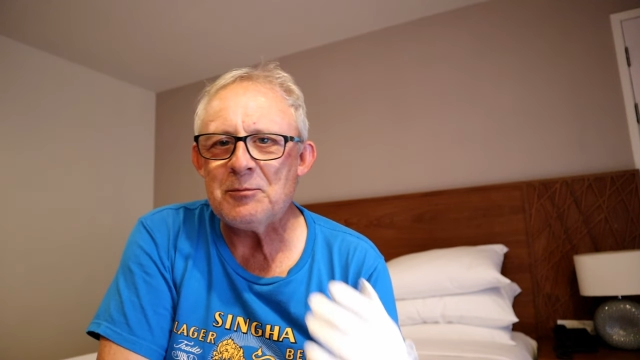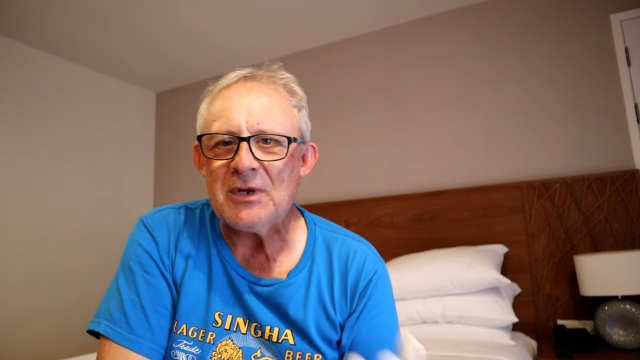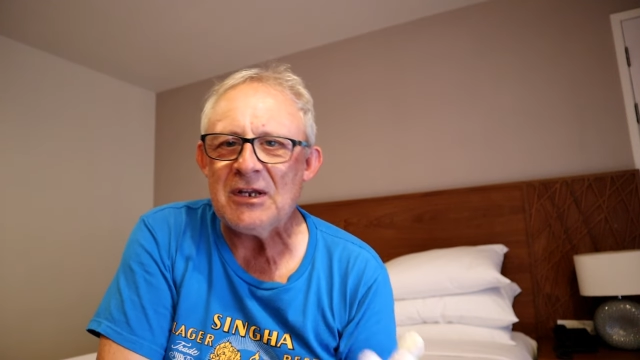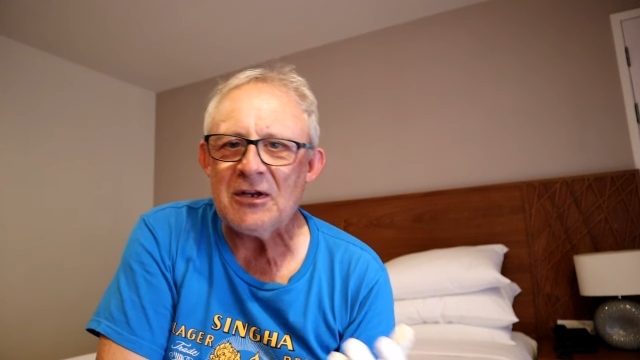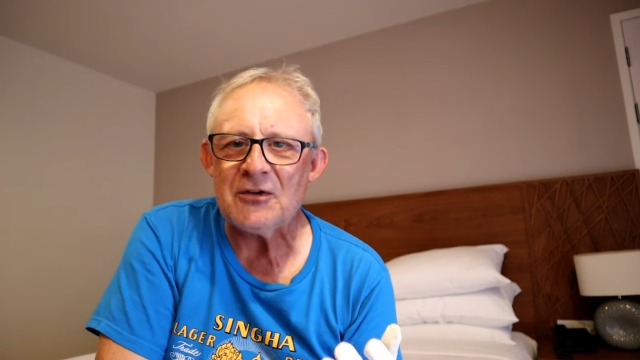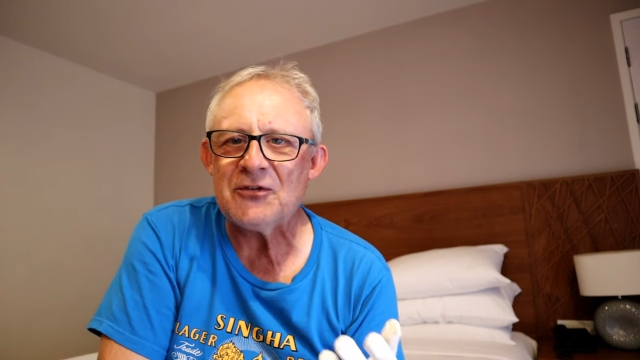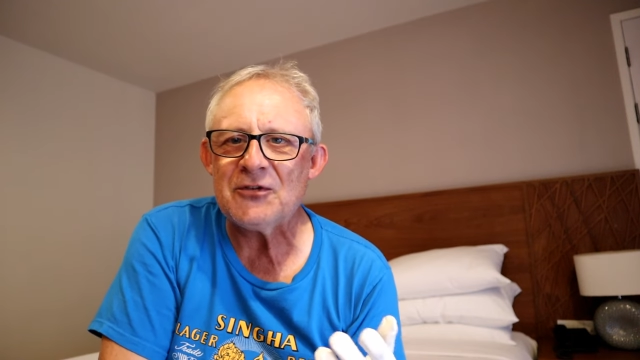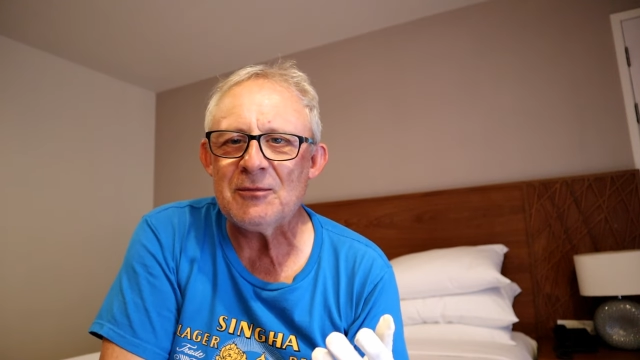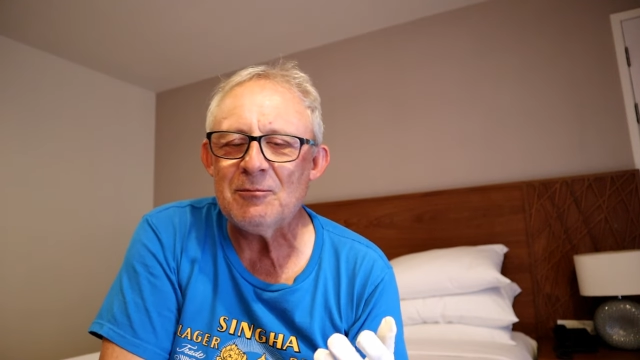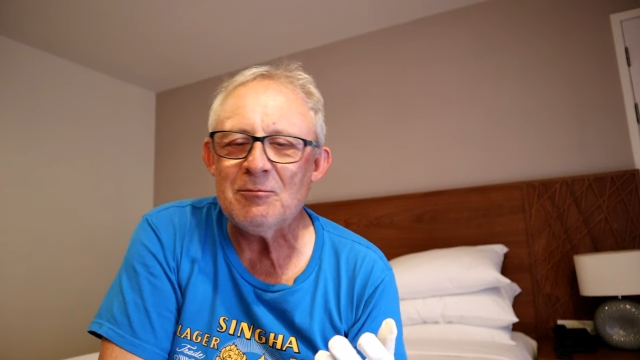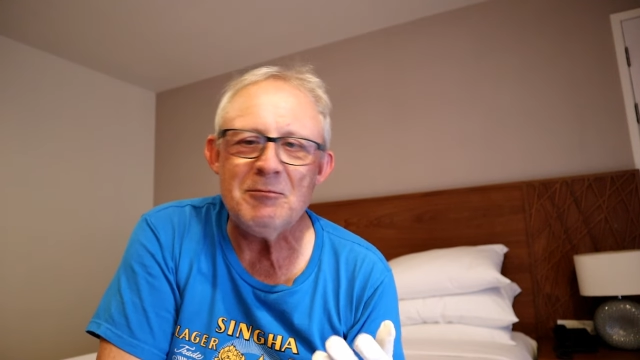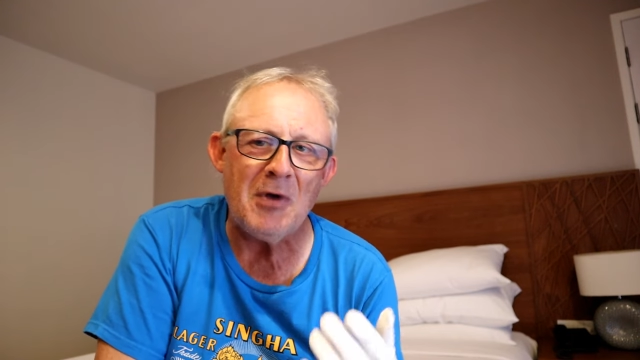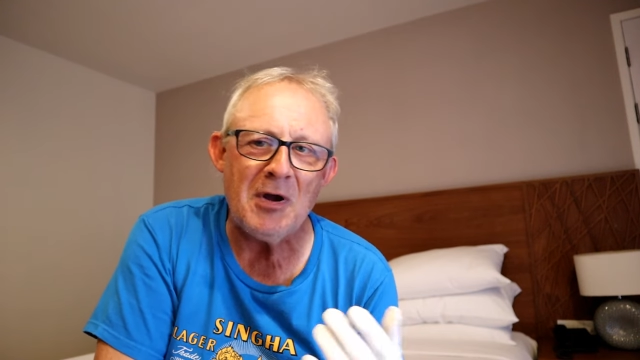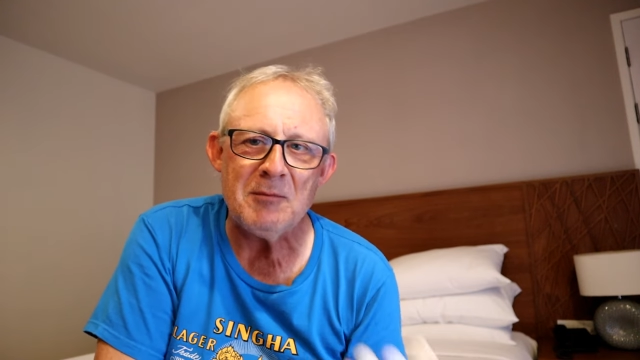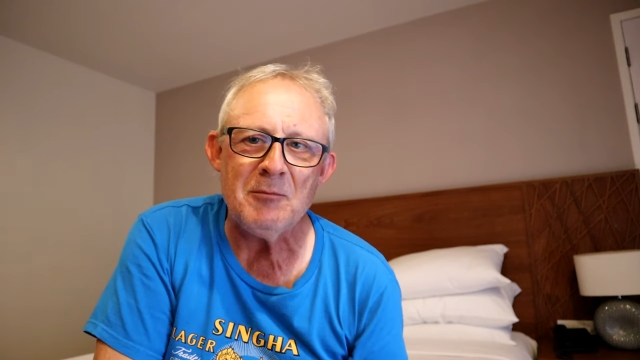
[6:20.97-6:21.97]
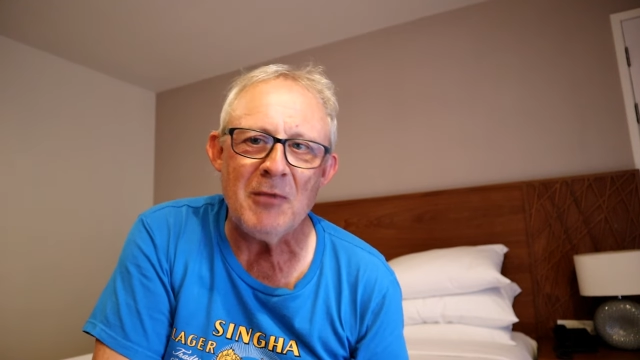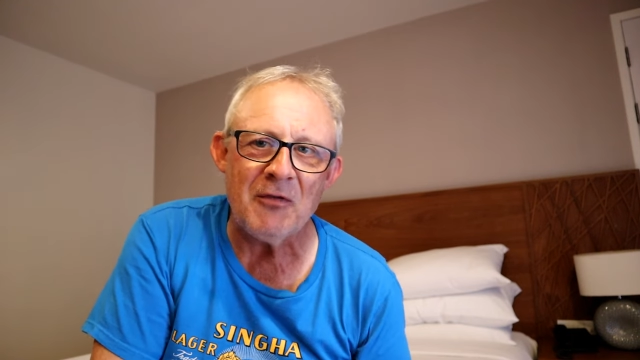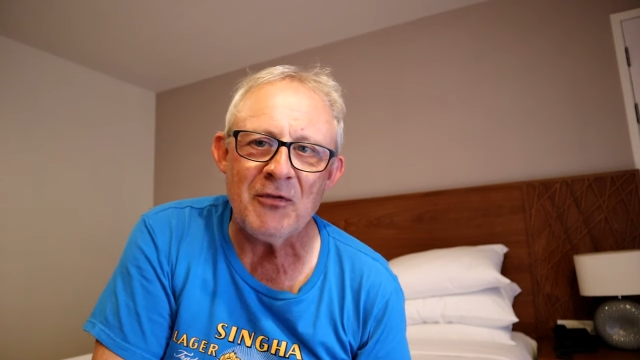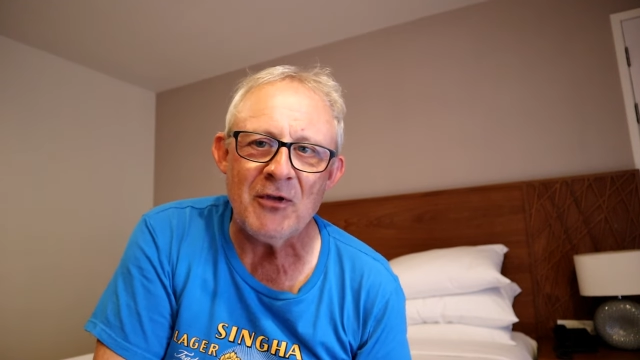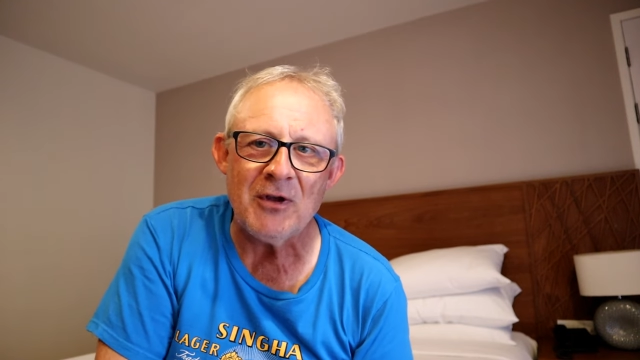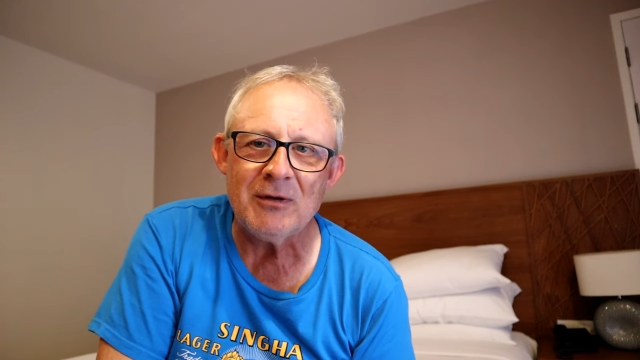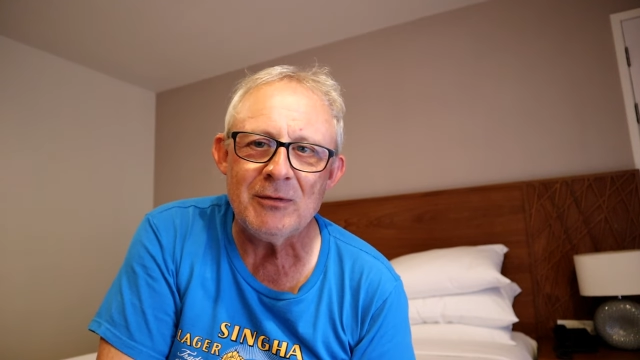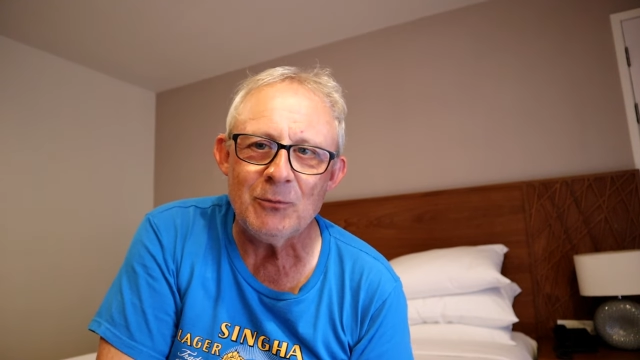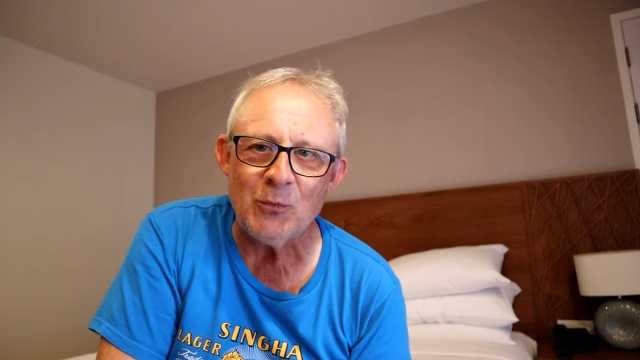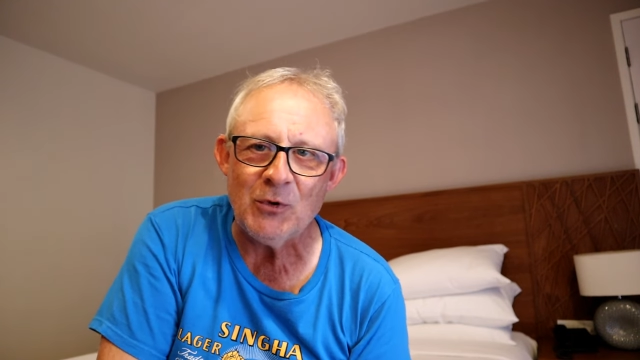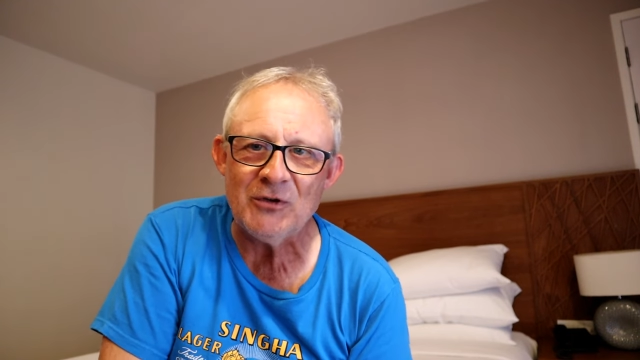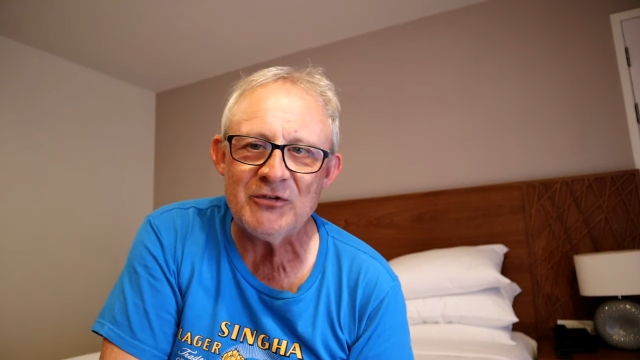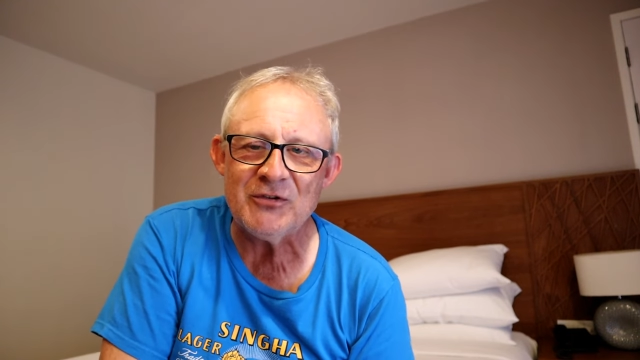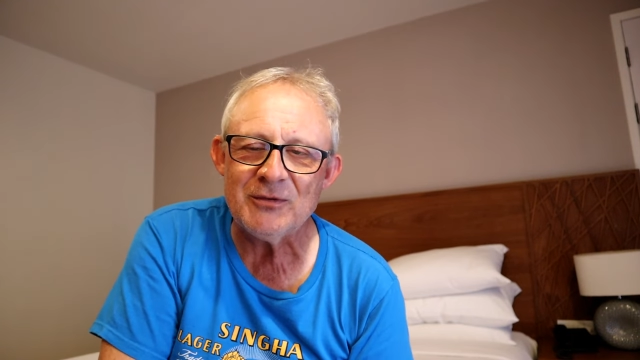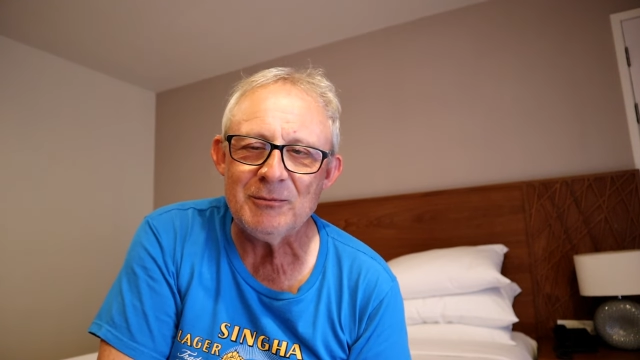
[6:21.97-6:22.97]
because my mother
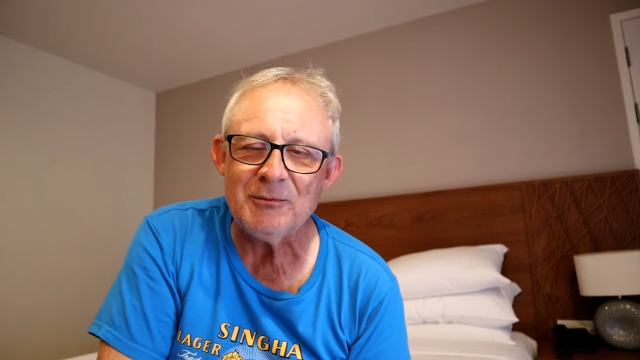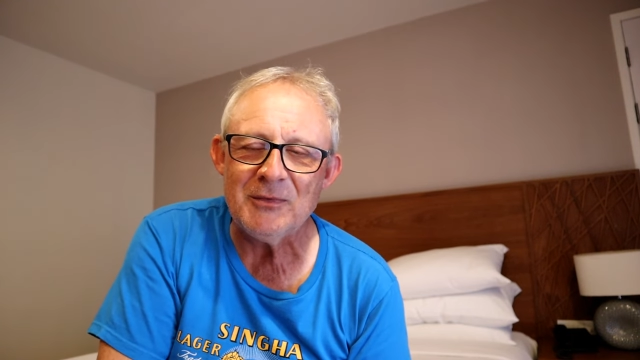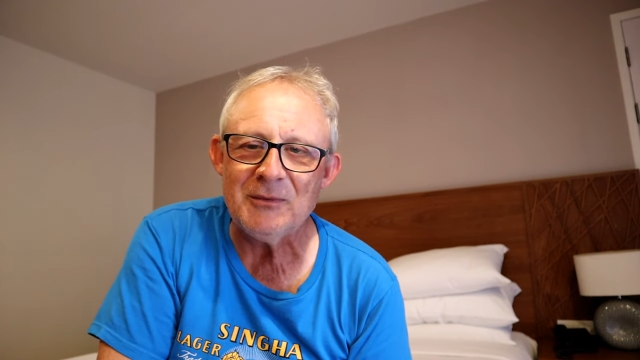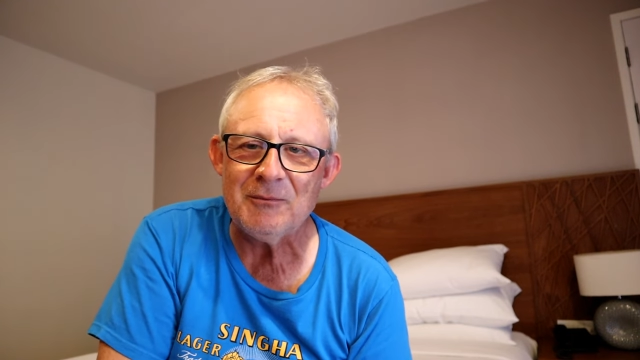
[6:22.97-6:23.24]
was